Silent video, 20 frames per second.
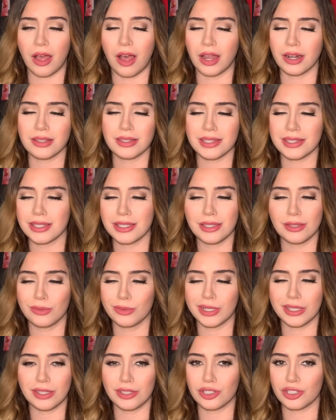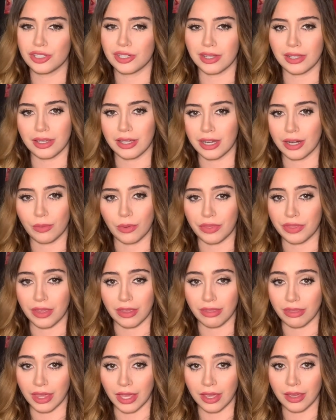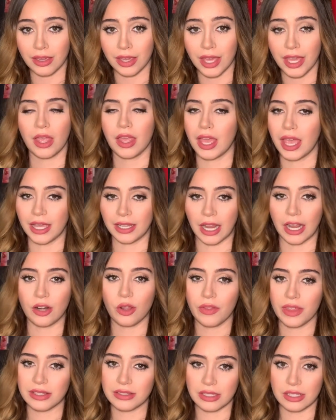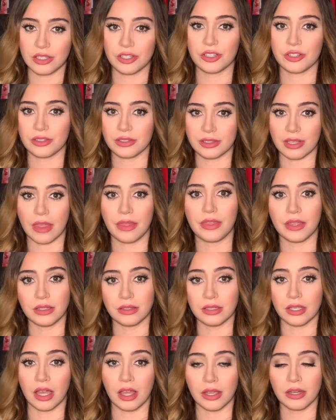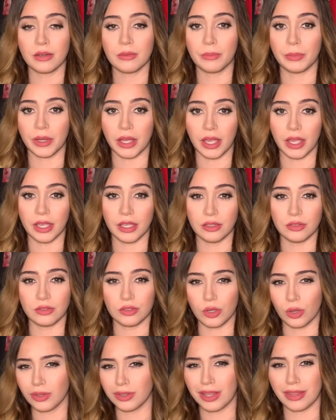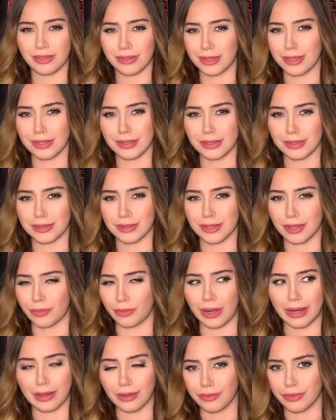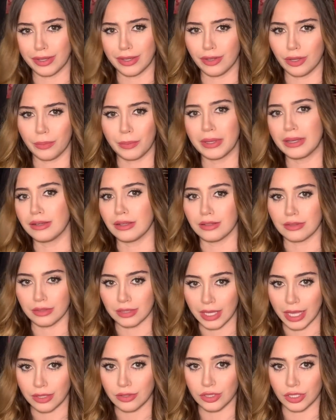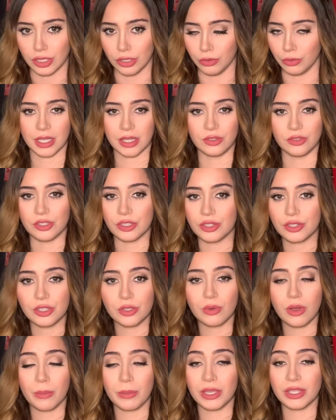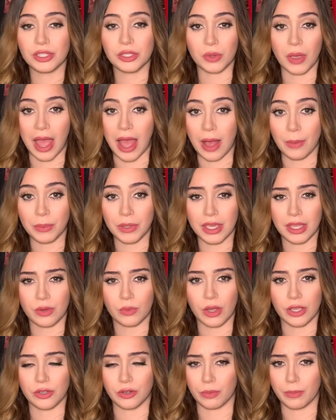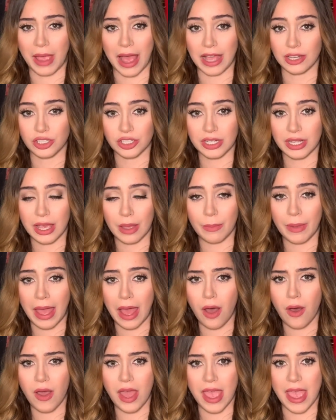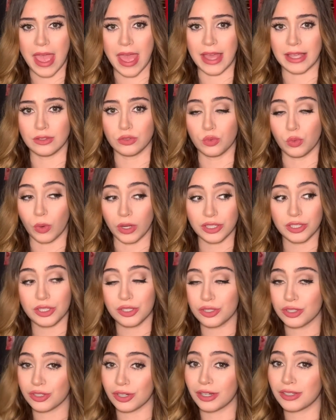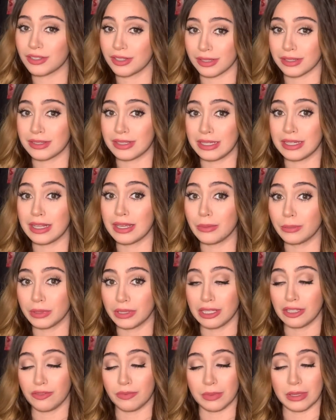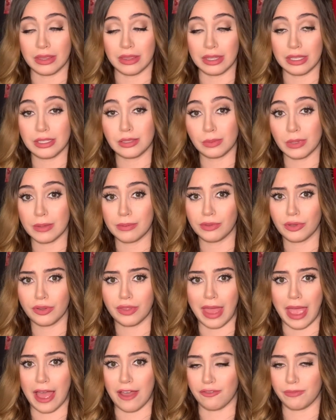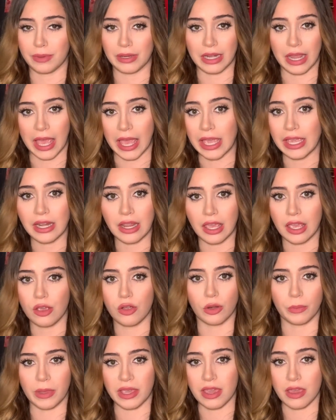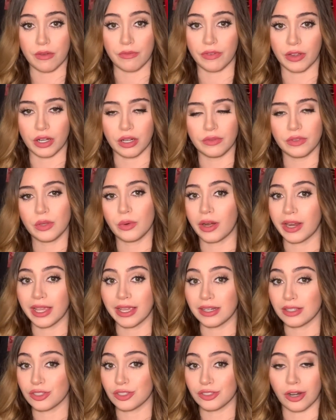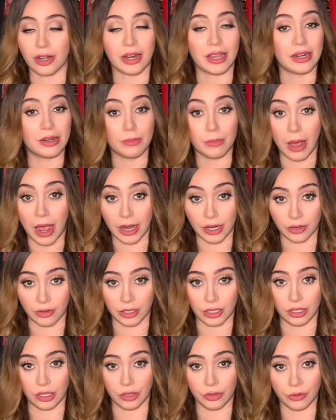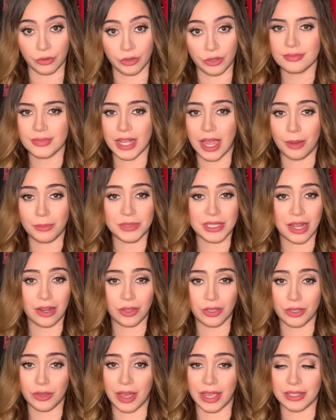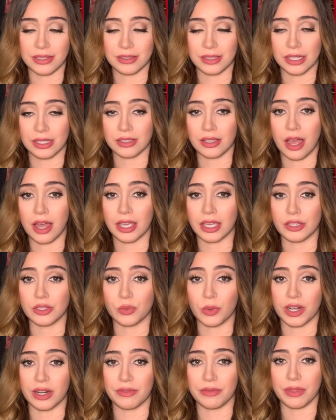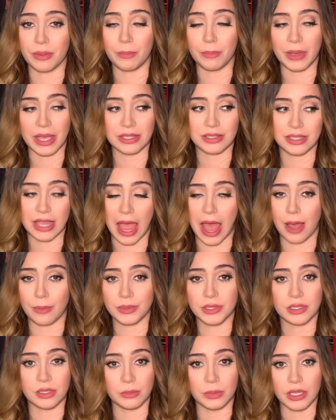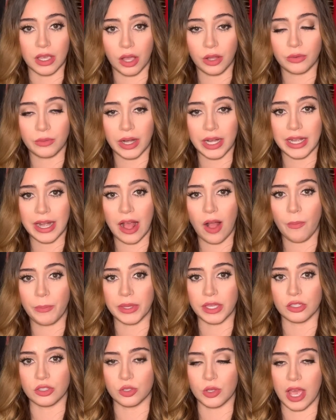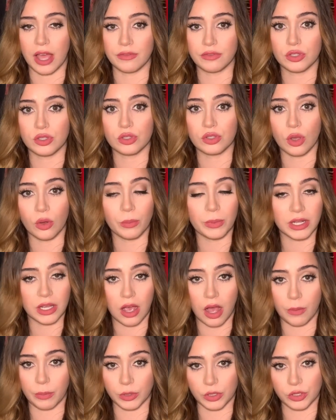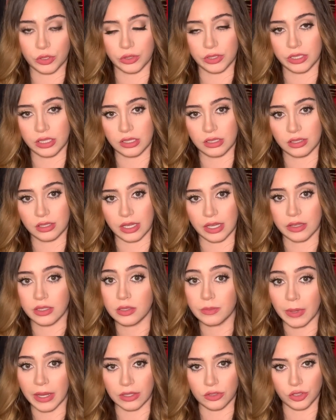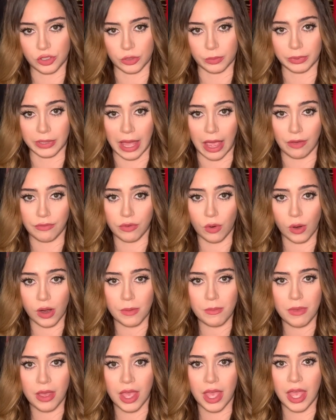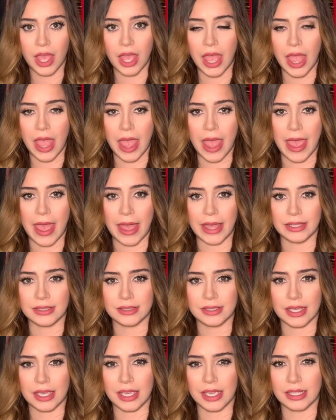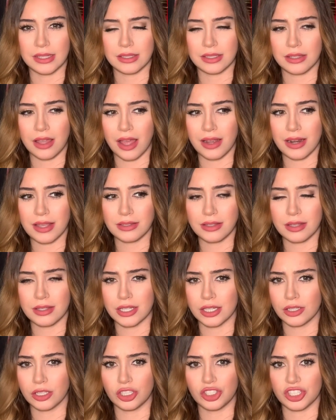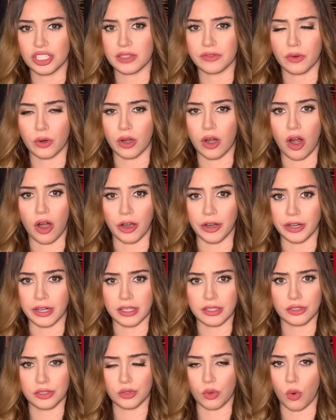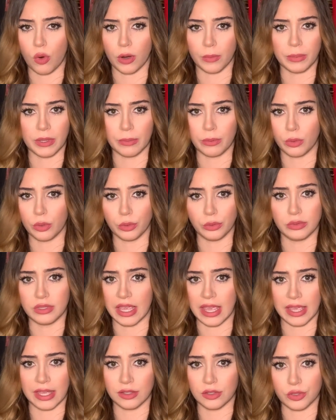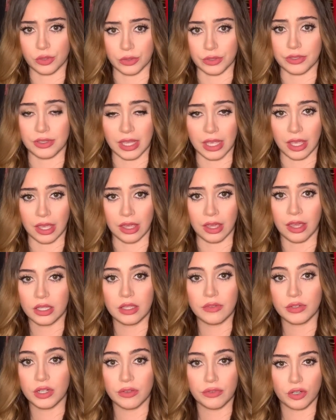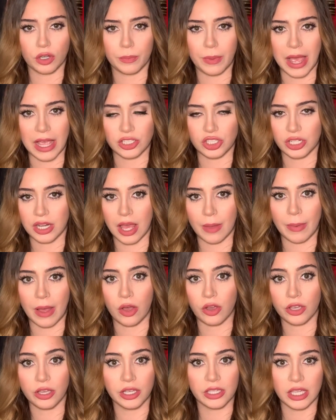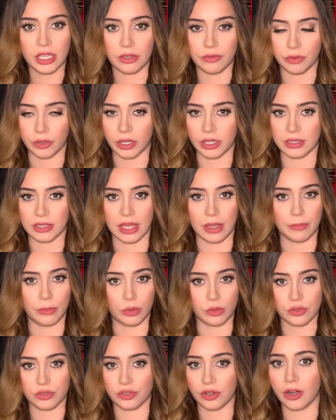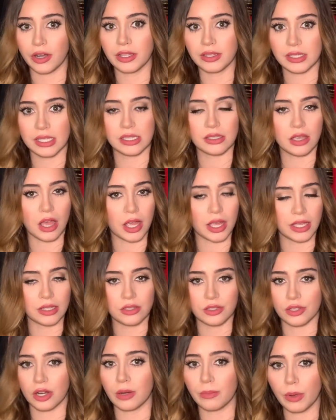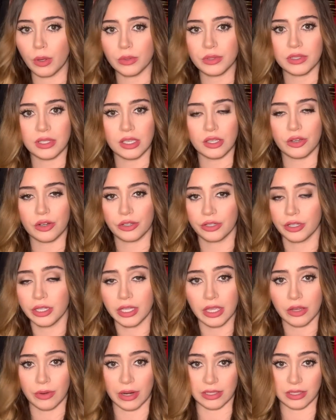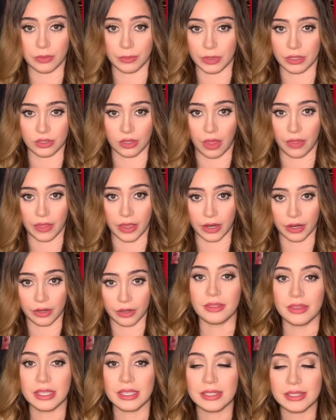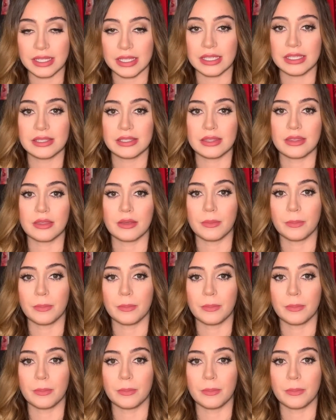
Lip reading: honestly, you really shouldn't care what they think. And I know that's easier said than done, but don't let these irrelevant opinions get to you. Just do what makes you happy and what you're passionate about. And once you start succeeding, believe me, these people that have been hating or making fun of you are gonna start admiring you. I'm telling you guys, TikTok is one of the best apps to be on right now because you have so many opportunities to expand your platform. And it's not necessarily just for artists or people who dance or sing. Even if you're passionate about cooking, for example, start a TikTok and start posting your cooking recipes on there. This is the